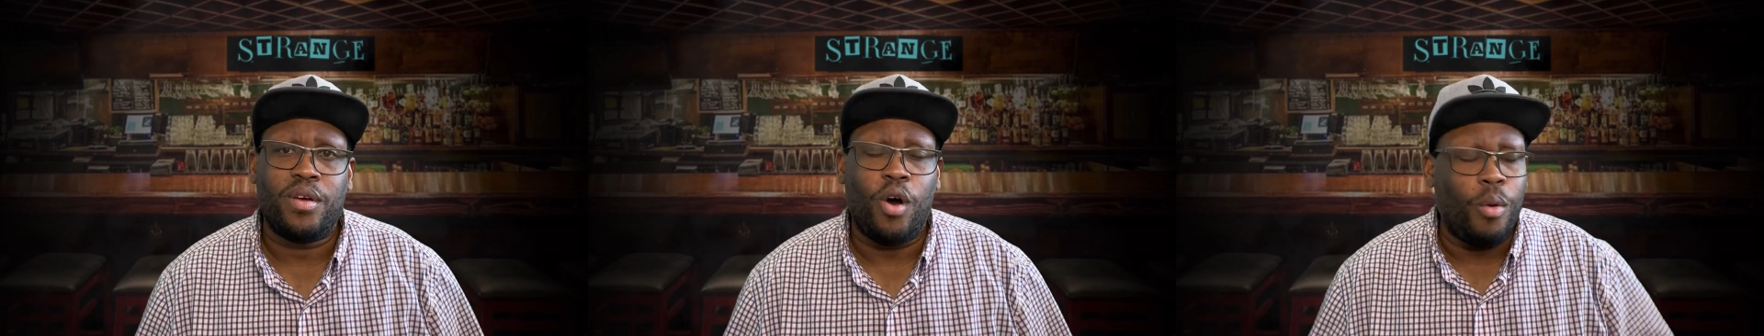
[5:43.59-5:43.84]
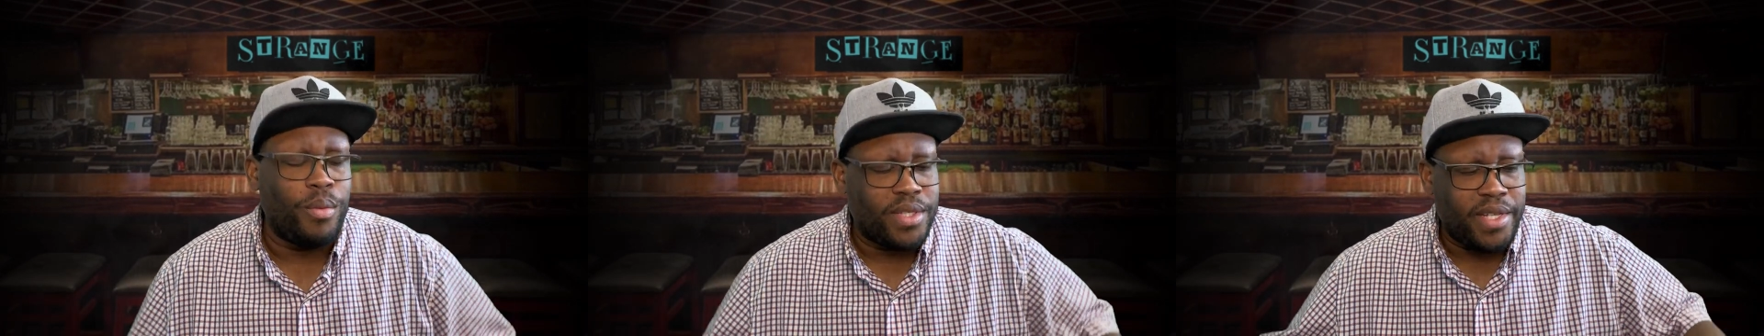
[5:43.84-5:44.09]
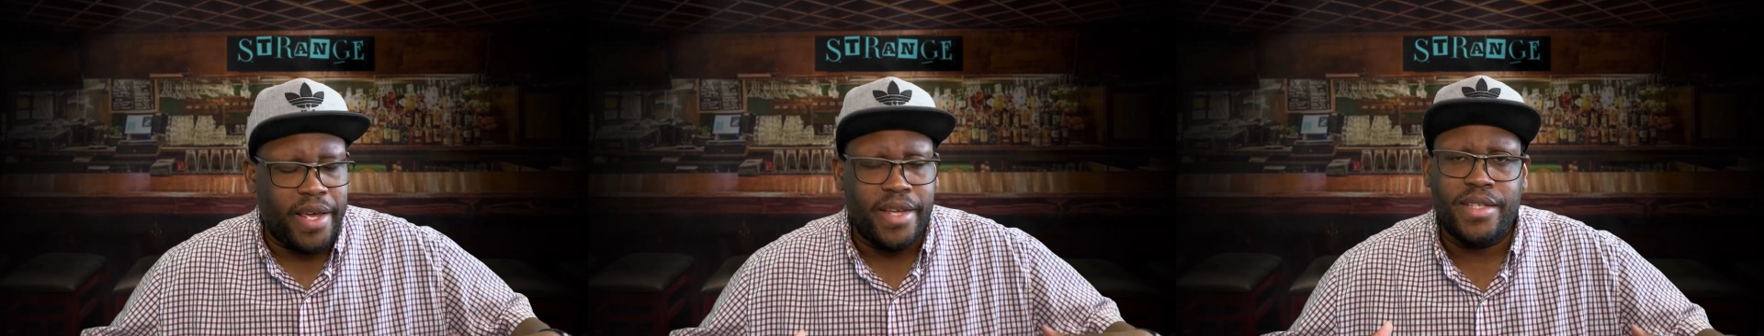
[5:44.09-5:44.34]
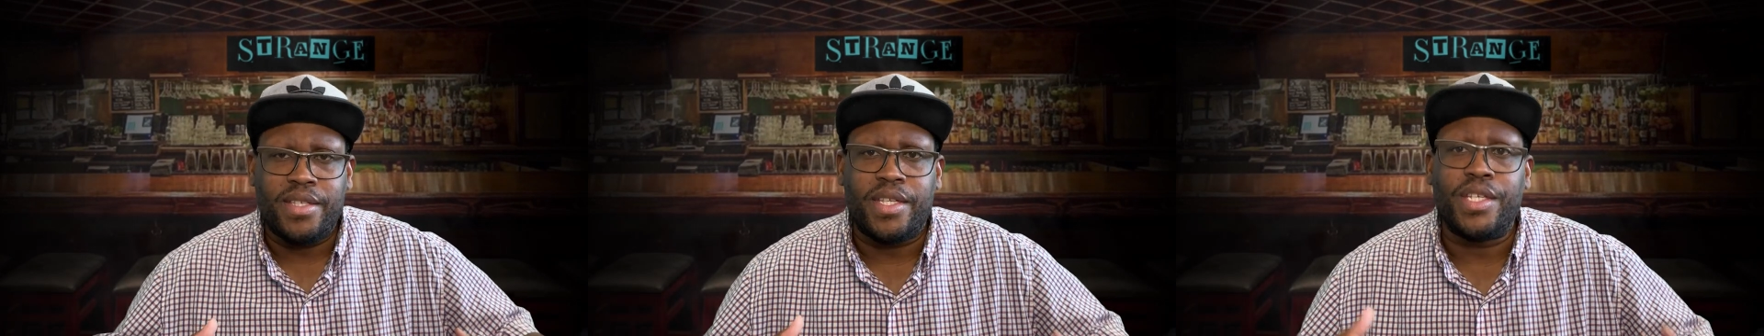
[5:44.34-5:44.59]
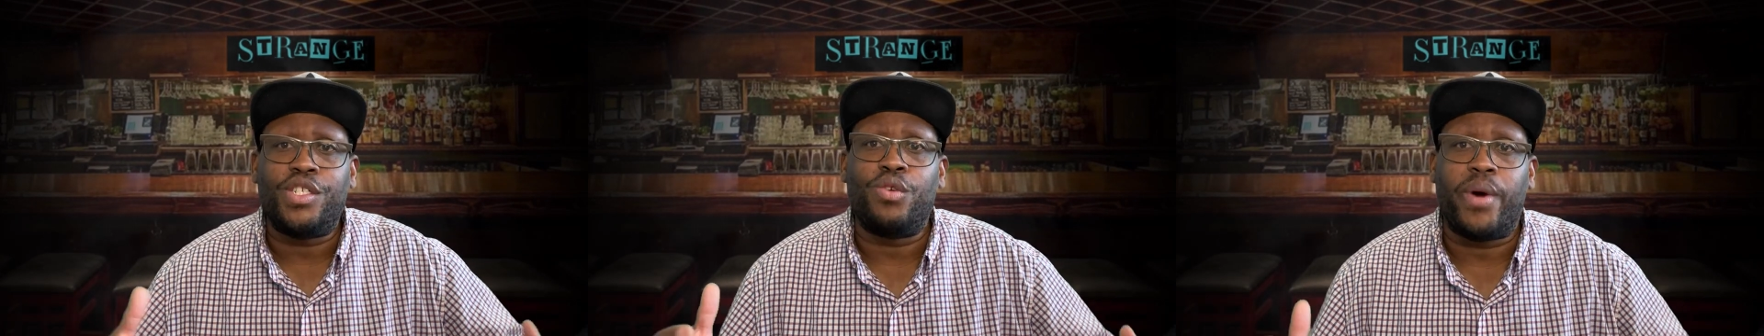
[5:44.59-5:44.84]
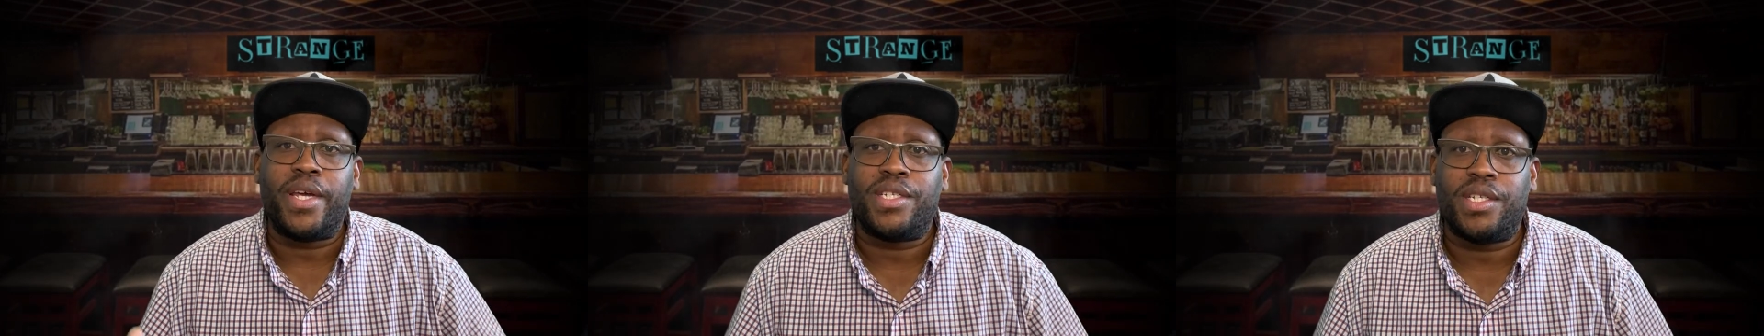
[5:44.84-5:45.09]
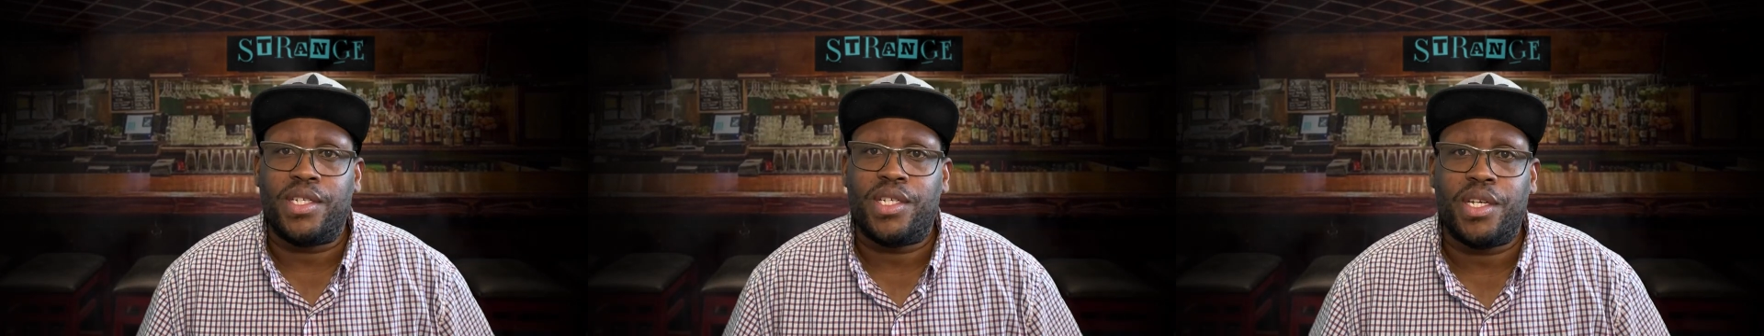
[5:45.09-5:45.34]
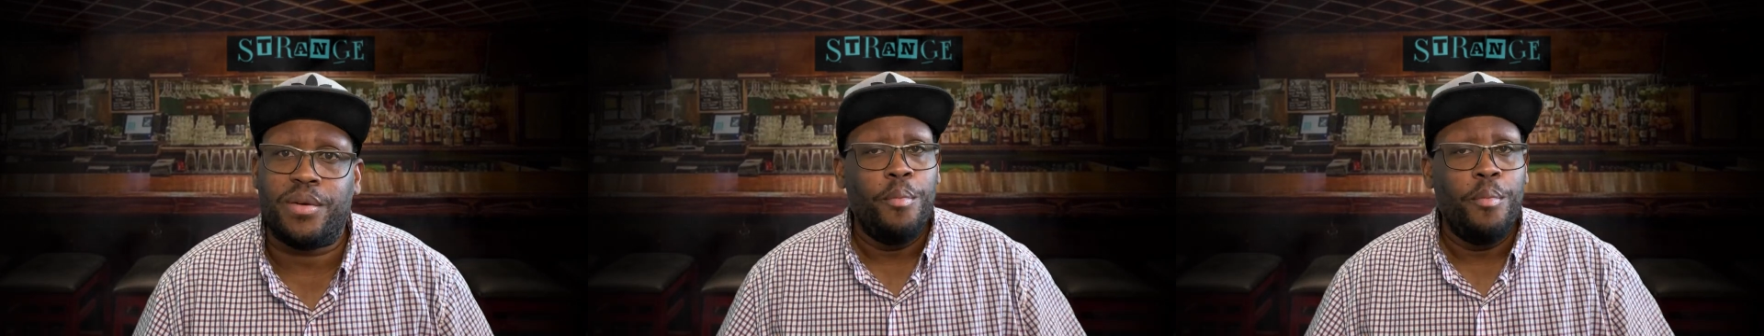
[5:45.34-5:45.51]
almost a situationship,